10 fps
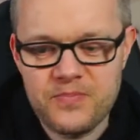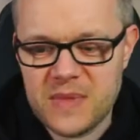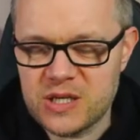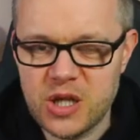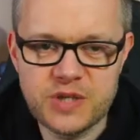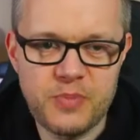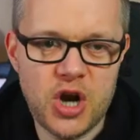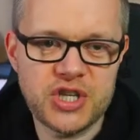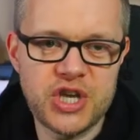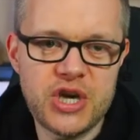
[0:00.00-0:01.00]
Slow
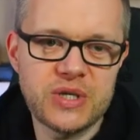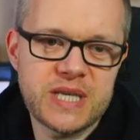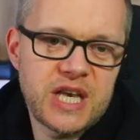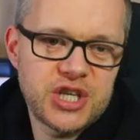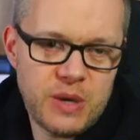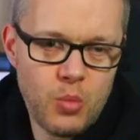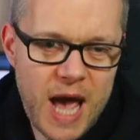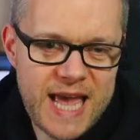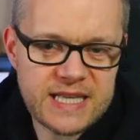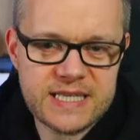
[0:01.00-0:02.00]
Sports News, Jim
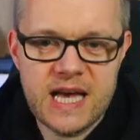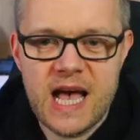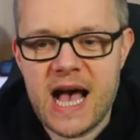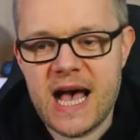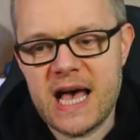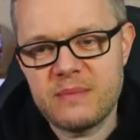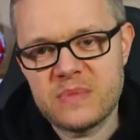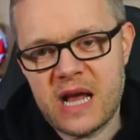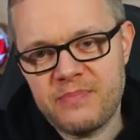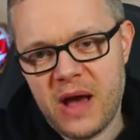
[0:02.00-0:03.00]
Waite. Um,
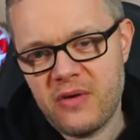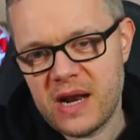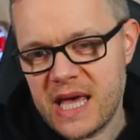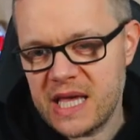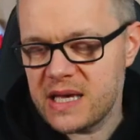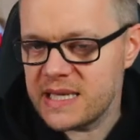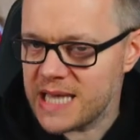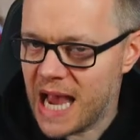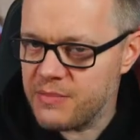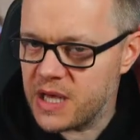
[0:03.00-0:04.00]
and apparently
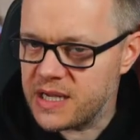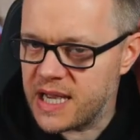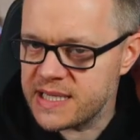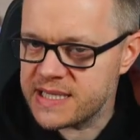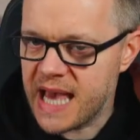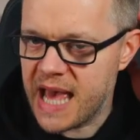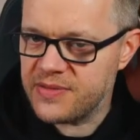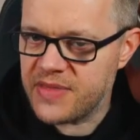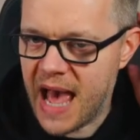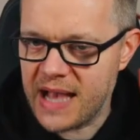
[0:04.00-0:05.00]
Simon has
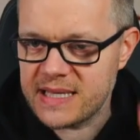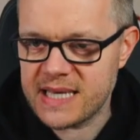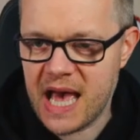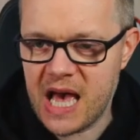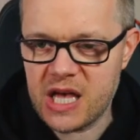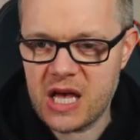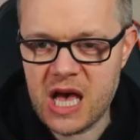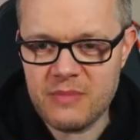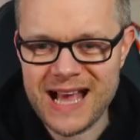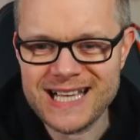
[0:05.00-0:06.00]
said that uh,
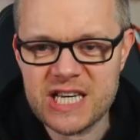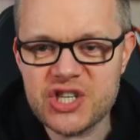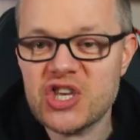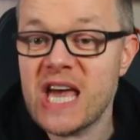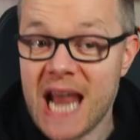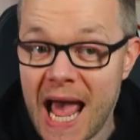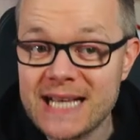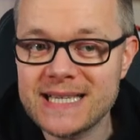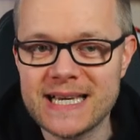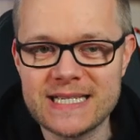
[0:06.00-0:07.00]
uh, Manchester
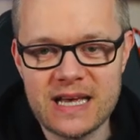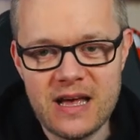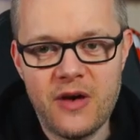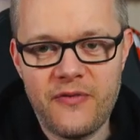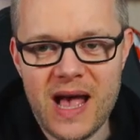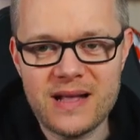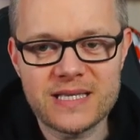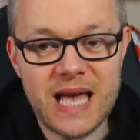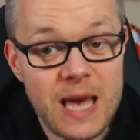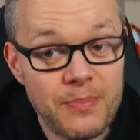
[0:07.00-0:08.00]
United
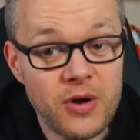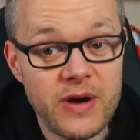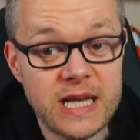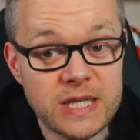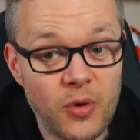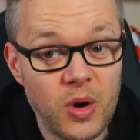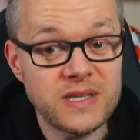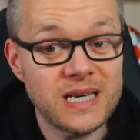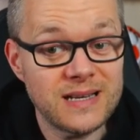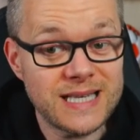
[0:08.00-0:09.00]
Fans are hypocrites for
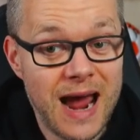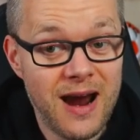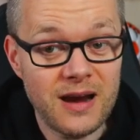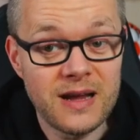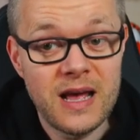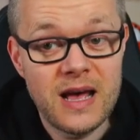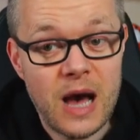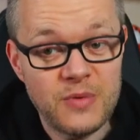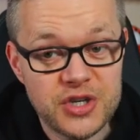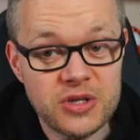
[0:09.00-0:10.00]
wanting Qatar,
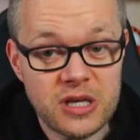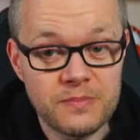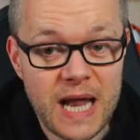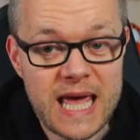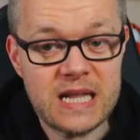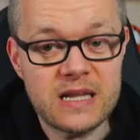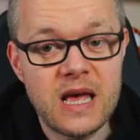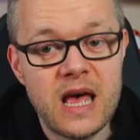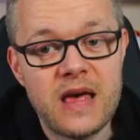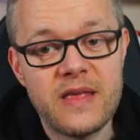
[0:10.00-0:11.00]
and we shouldn't complain
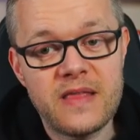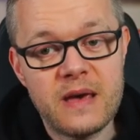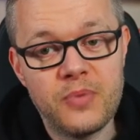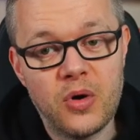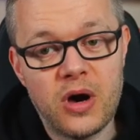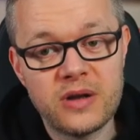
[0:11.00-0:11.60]
that they bought on